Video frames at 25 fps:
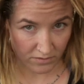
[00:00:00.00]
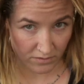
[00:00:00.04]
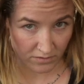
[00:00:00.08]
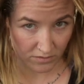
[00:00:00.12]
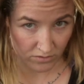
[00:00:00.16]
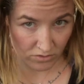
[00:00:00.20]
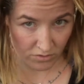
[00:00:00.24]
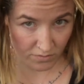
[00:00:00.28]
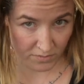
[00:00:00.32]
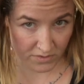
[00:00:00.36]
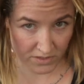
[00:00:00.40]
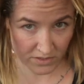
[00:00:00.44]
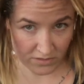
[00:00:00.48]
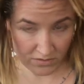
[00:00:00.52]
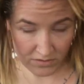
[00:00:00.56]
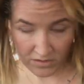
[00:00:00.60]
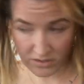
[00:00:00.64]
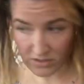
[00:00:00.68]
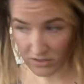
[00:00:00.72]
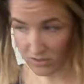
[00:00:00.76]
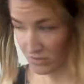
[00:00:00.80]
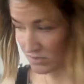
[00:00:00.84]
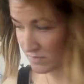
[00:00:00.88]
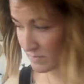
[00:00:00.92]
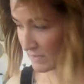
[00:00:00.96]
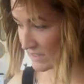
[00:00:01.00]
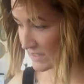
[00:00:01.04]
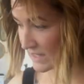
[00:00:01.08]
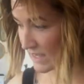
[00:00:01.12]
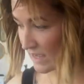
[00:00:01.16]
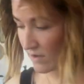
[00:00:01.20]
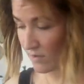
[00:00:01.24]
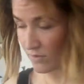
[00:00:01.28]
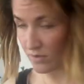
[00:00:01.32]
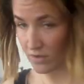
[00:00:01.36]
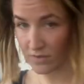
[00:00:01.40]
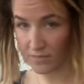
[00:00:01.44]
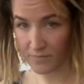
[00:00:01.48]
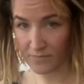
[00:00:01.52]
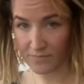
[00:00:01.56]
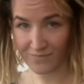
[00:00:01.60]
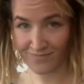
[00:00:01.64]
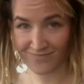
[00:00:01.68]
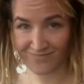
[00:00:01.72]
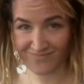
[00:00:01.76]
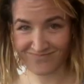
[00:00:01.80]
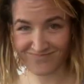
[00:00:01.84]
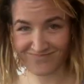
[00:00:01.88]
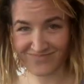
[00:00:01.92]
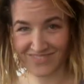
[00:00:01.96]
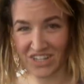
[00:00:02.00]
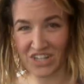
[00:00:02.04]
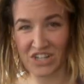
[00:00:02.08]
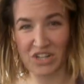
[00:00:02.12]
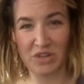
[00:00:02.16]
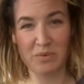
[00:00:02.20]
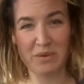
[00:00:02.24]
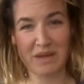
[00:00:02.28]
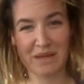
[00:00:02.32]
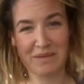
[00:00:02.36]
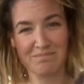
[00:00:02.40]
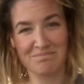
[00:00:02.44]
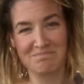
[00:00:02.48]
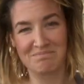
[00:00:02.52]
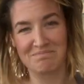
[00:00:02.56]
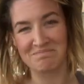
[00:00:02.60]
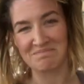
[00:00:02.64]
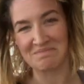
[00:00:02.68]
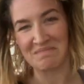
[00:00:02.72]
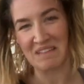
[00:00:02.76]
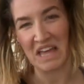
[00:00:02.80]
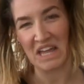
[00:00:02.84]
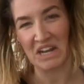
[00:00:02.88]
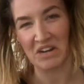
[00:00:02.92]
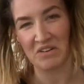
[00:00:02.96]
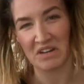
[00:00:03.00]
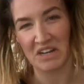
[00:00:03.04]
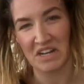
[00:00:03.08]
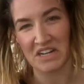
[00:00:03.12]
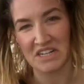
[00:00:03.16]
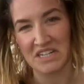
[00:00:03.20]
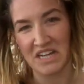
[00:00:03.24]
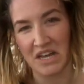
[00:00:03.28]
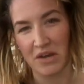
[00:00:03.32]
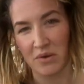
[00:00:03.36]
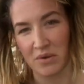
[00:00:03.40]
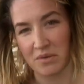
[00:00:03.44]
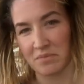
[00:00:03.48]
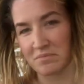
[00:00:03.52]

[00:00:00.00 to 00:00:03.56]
Oops, lose my towel. You know what? I don't need a towel.